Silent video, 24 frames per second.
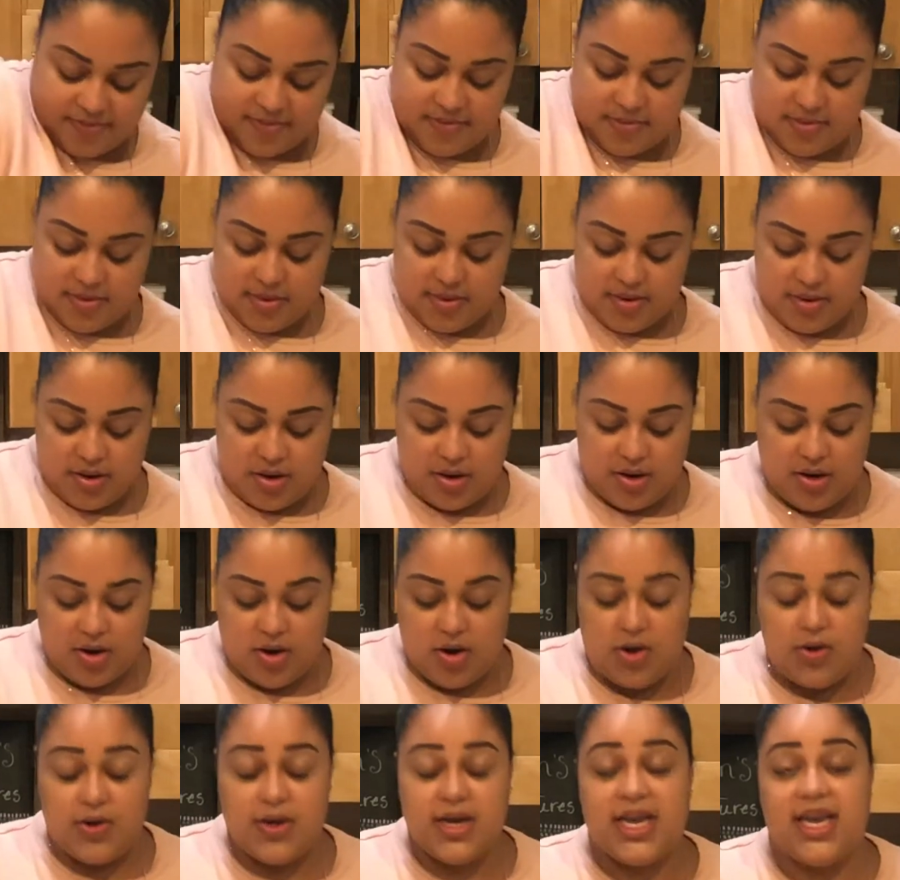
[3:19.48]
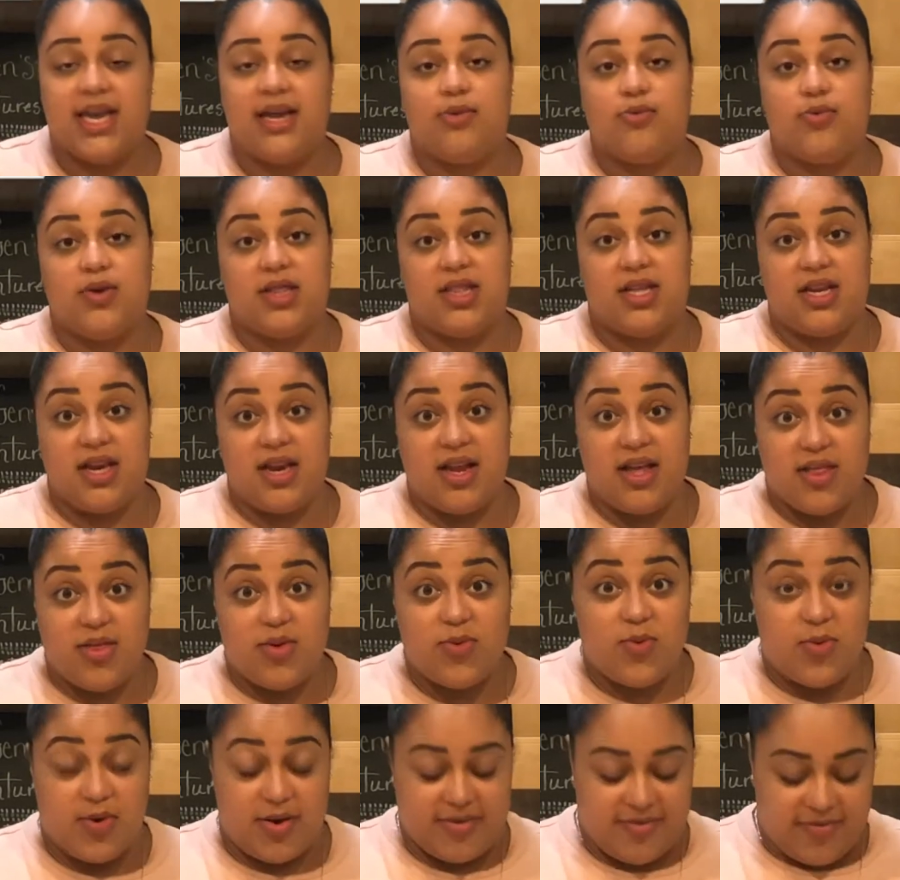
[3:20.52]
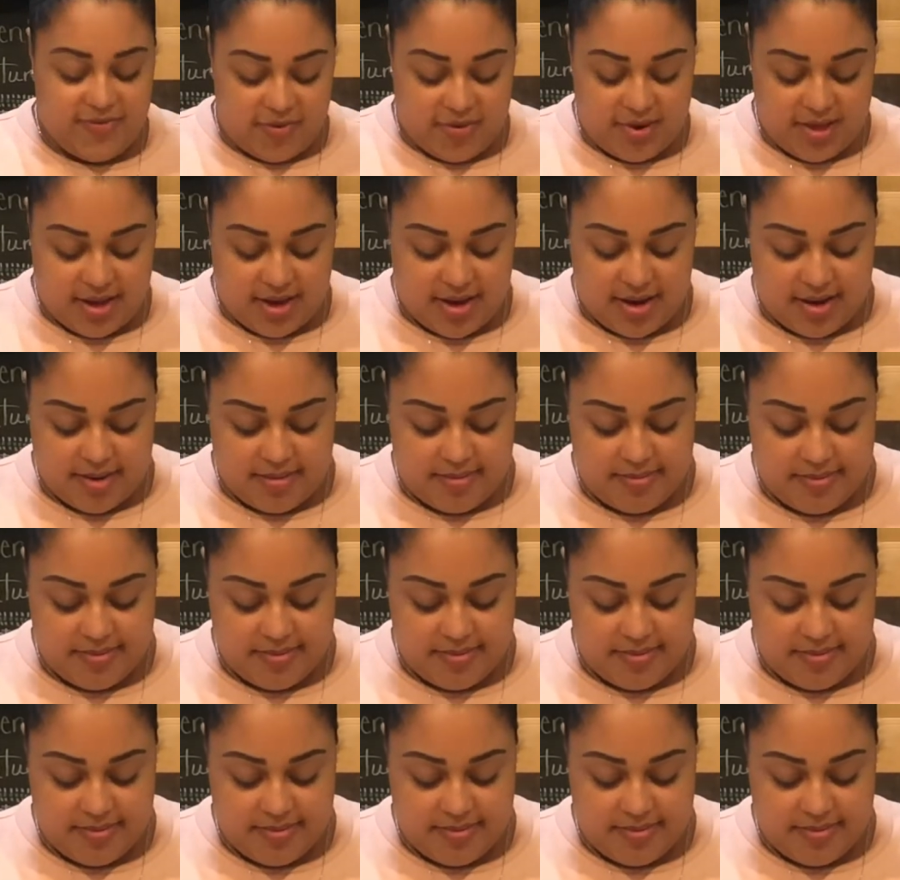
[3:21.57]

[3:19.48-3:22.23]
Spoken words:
I'm gonna go again with another 1/4 cup.